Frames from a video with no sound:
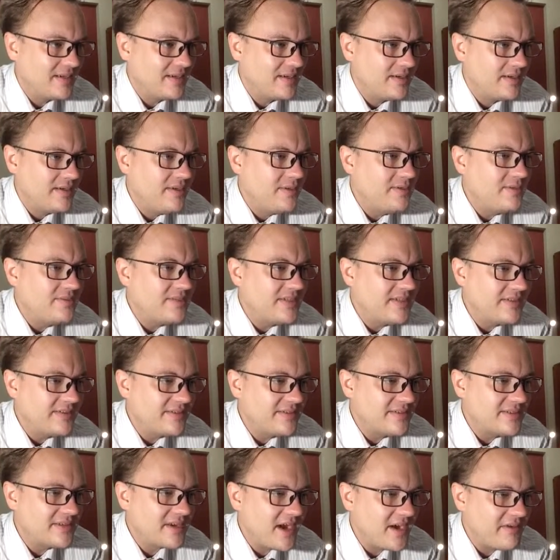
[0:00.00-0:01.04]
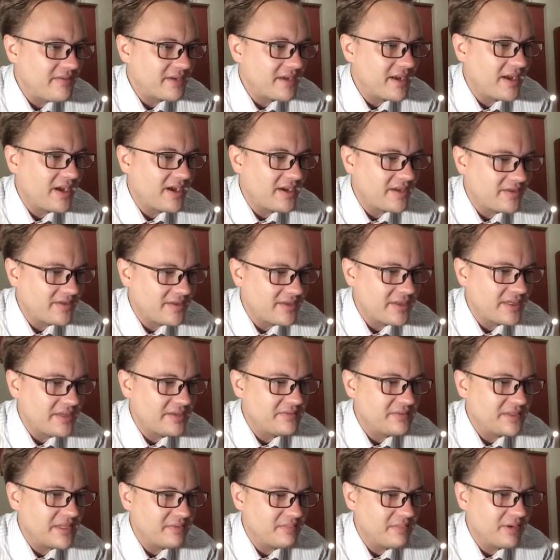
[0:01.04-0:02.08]
New Zealand's avocado
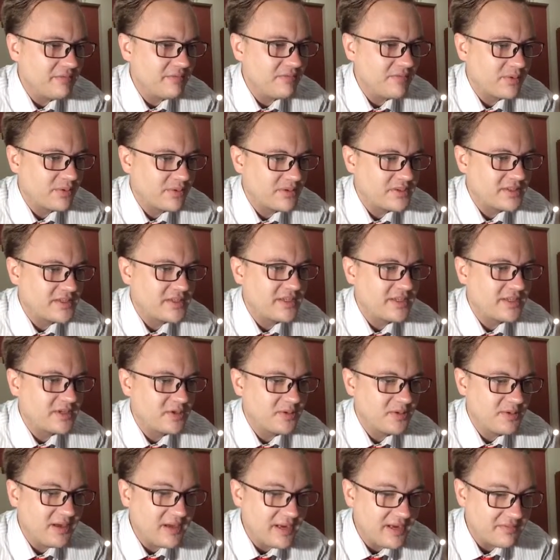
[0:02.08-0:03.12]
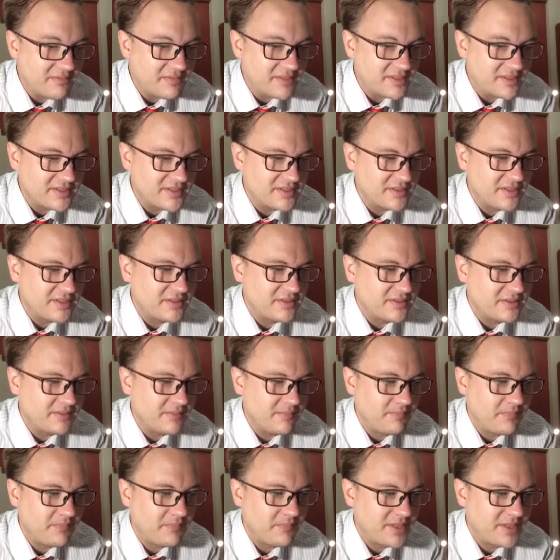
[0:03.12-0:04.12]
thieves have been forced to get creative this season